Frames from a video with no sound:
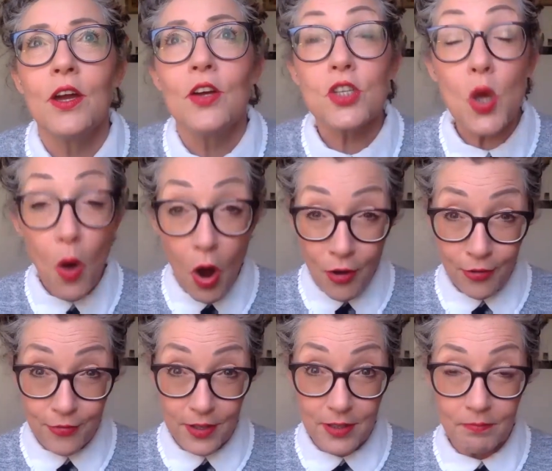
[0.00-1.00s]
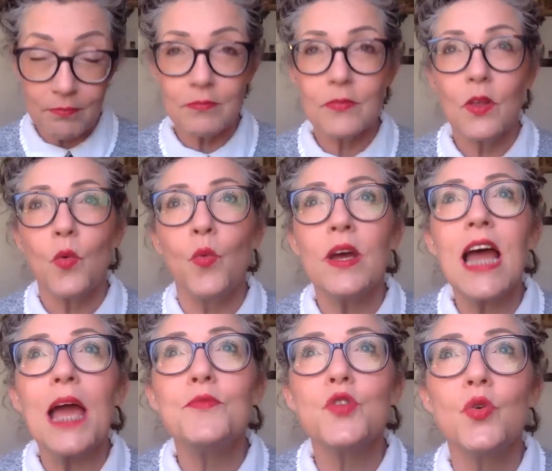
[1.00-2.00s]
So often when
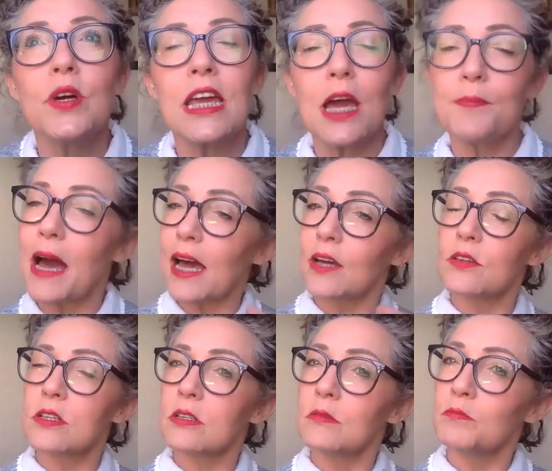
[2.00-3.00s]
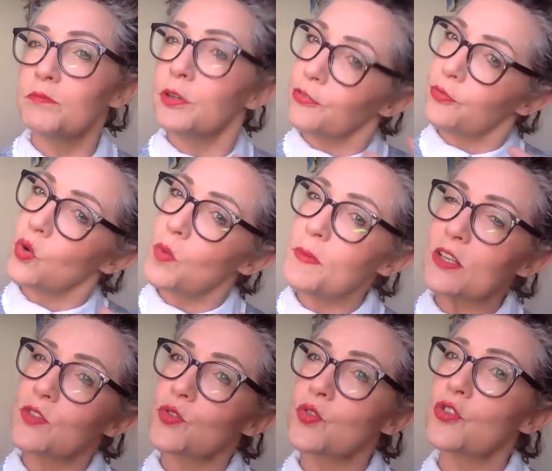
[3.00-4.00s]
I'm talking about performing
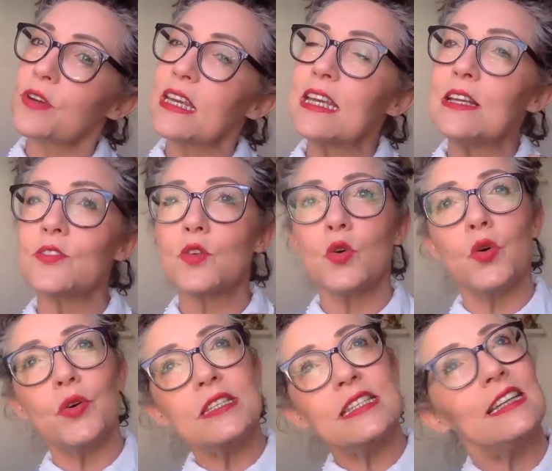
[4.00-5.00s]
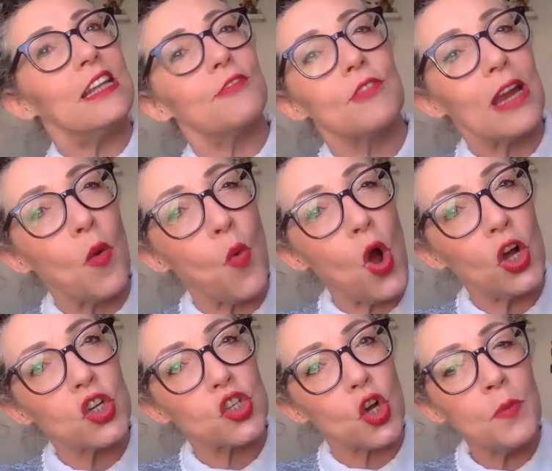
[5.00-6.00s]
stories or delivering
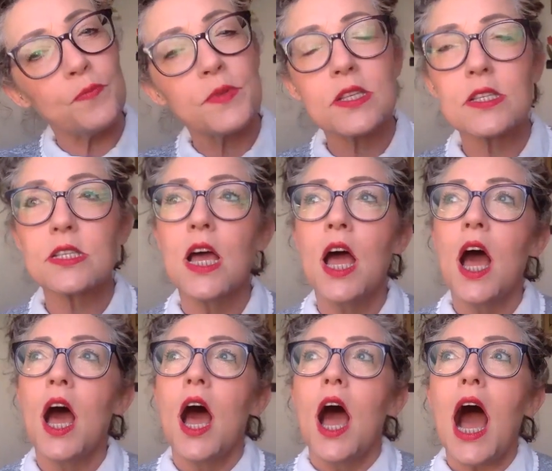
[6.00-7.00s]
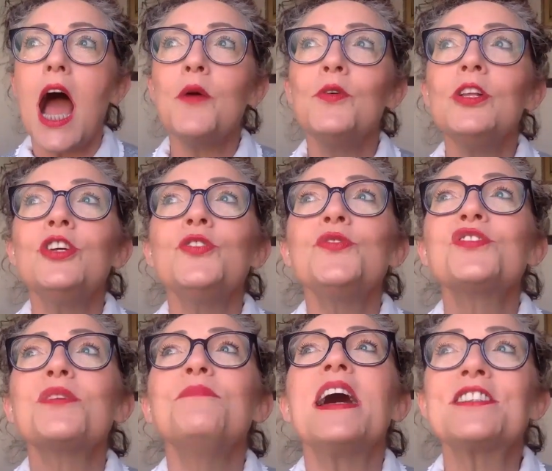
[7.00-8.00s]
workshops, I will use
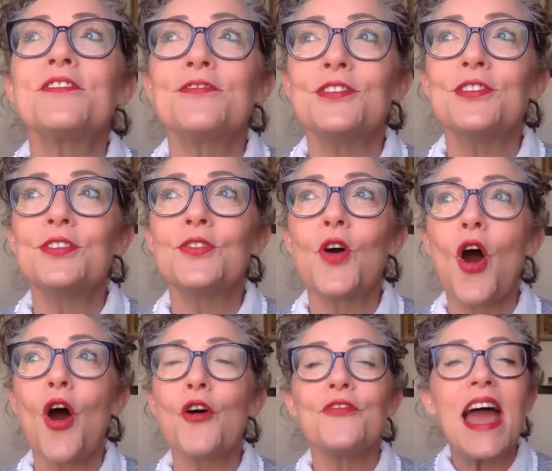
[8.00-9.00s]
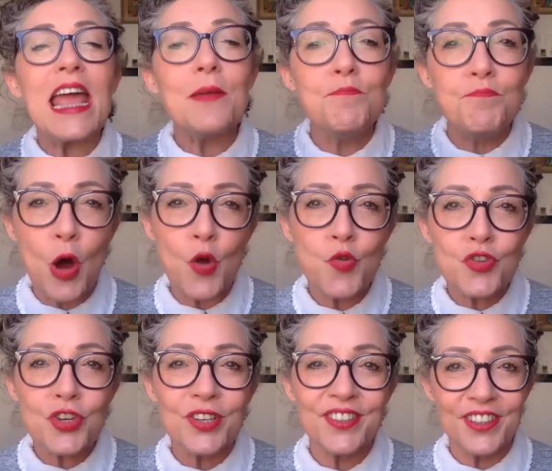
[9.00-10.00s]
the metaphor of a
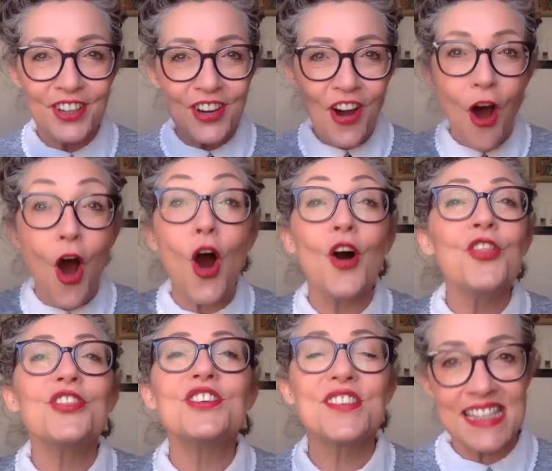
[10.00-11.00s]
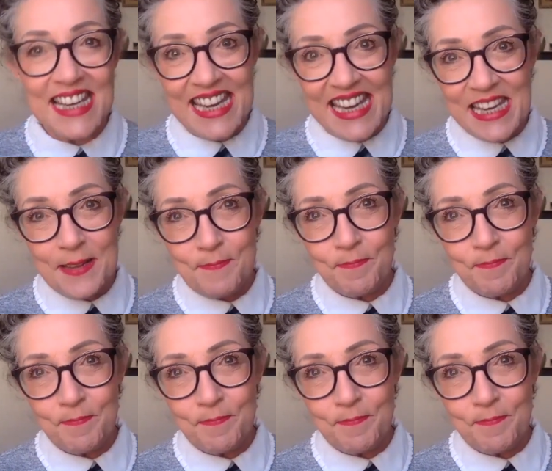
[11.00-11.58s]
boat on the sea.